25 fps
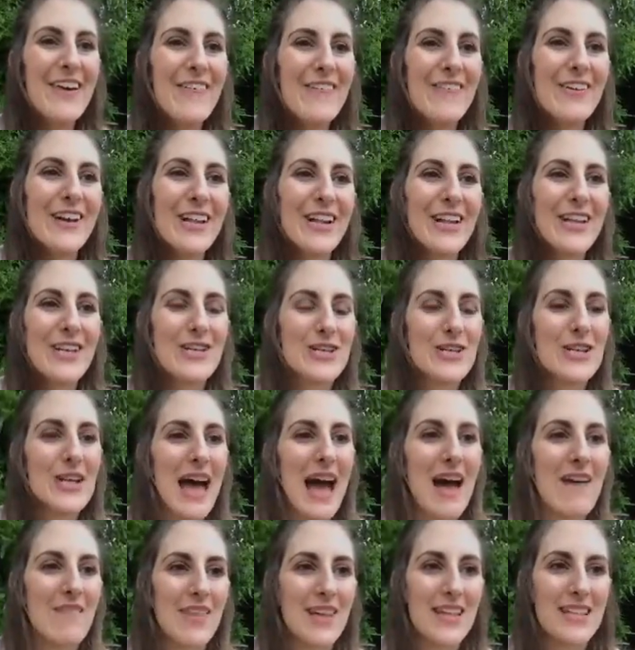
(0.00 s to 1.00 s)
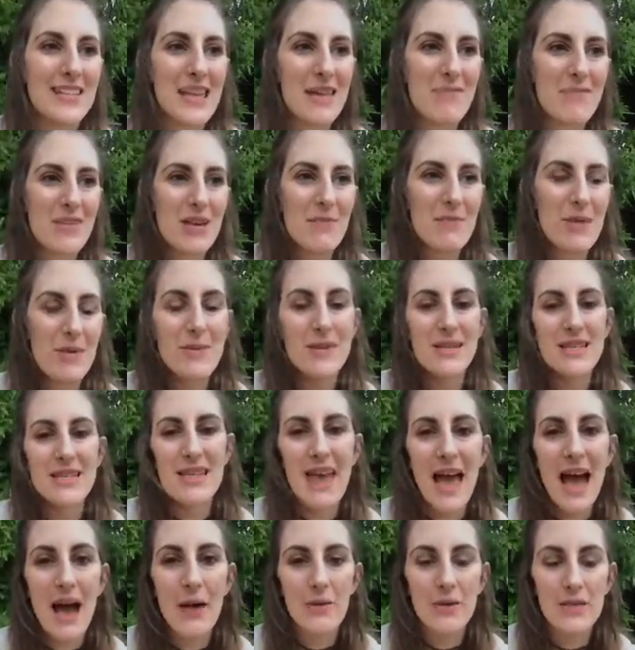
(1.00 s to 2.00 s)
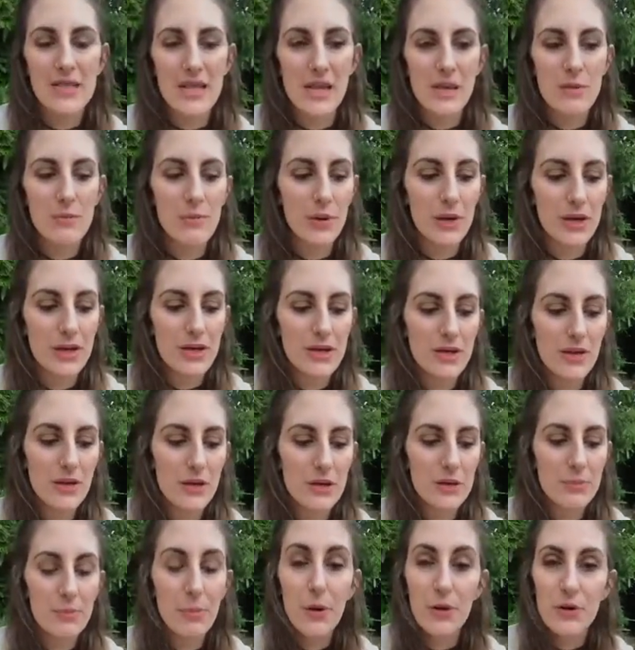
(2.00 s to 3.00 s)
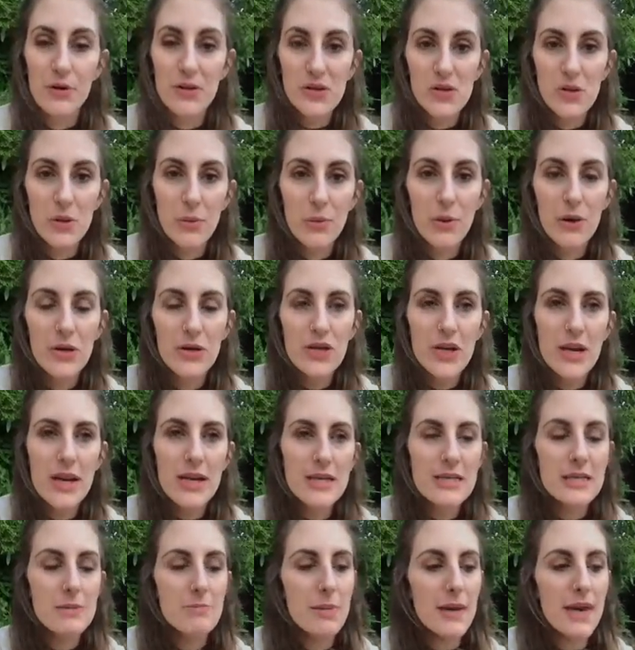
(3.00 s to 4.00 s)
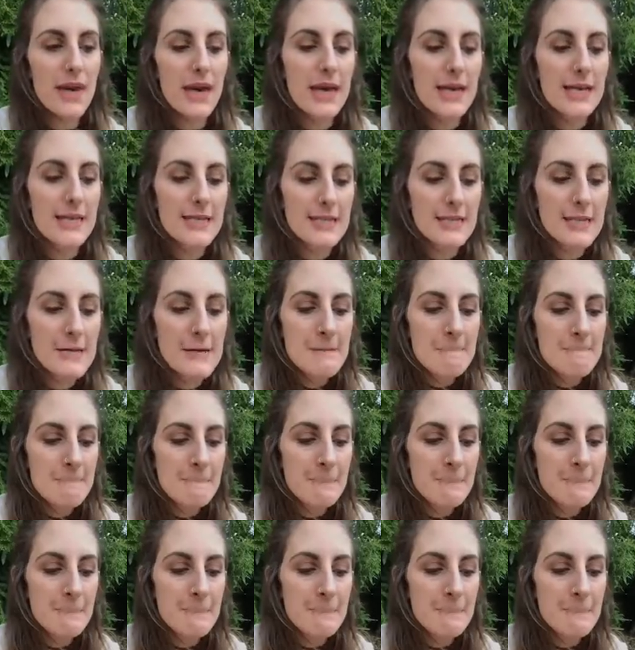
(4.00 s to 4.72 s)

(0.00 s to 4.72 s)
really you should have that same commitment to the hours that you put into those personal projects, because